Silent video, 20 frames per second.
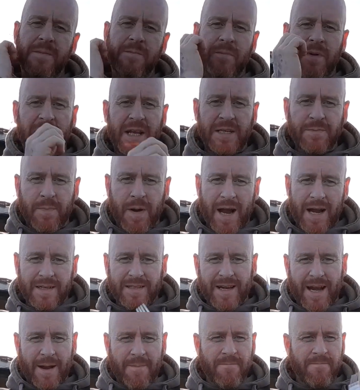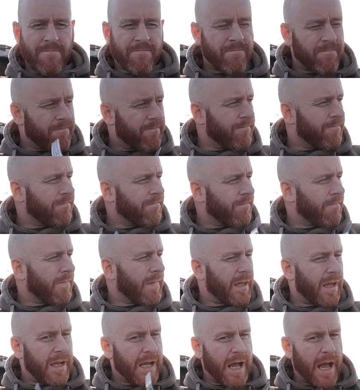but it is bite time
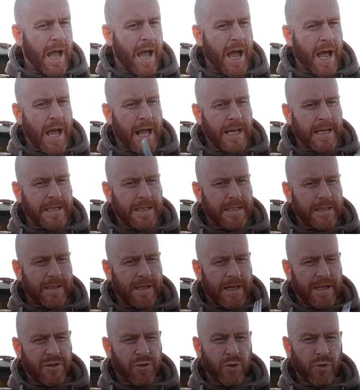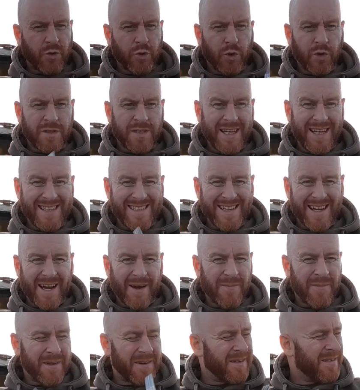and it's also tea time.